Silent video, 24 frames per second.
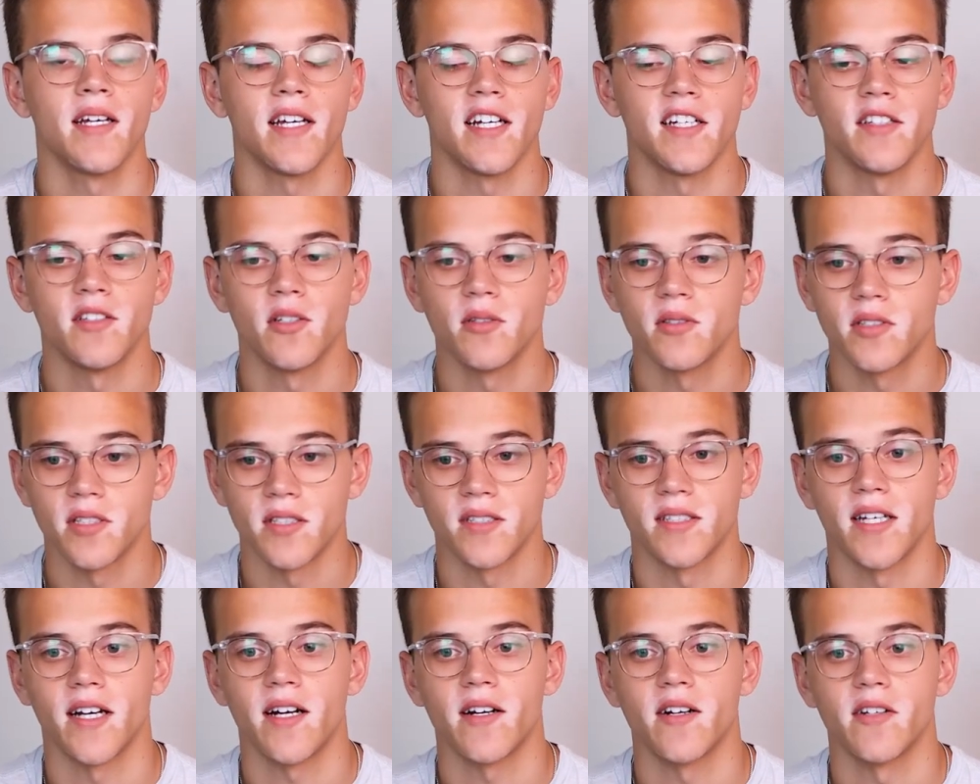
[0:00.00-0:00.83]
And those
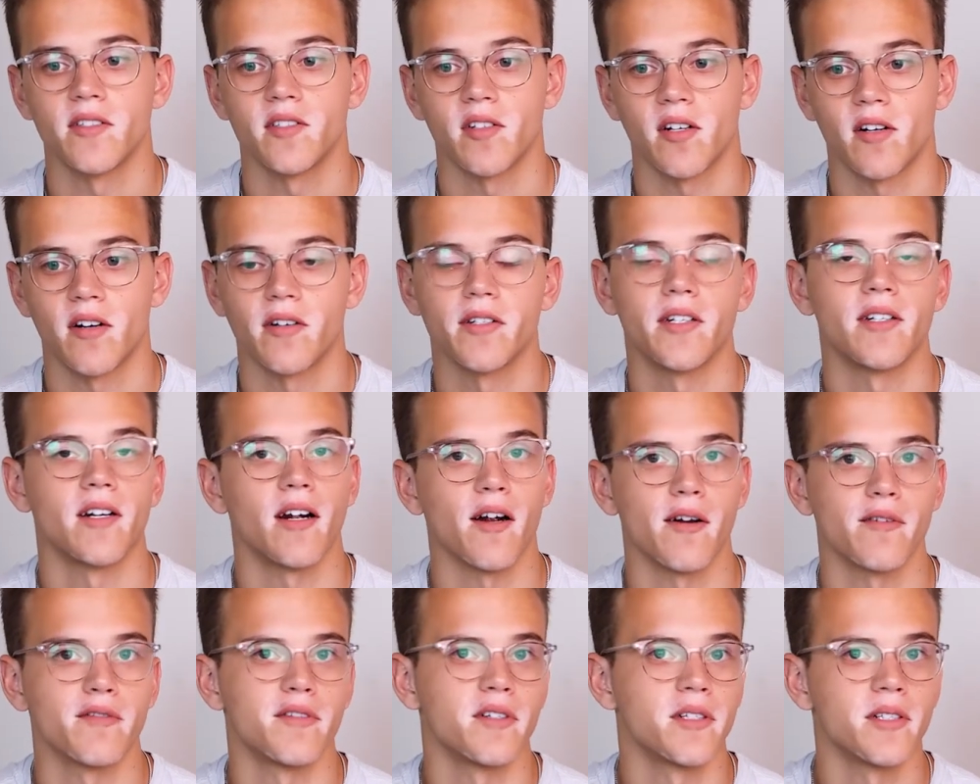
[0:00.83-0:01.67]
desires are on your
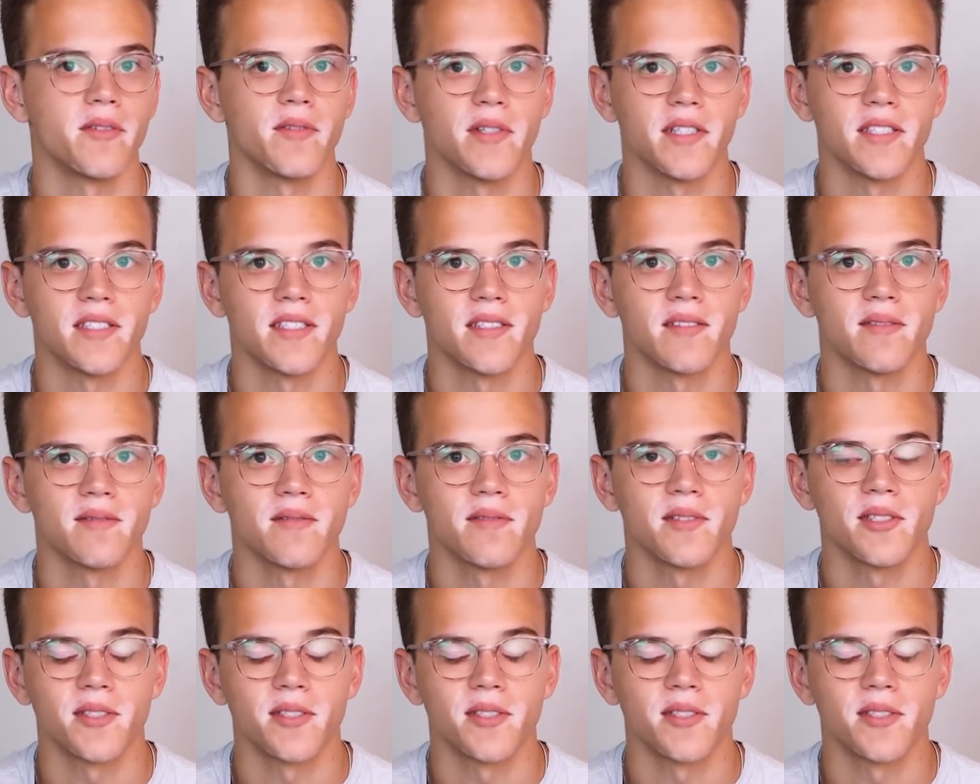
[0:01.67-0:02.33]
heart for a reason.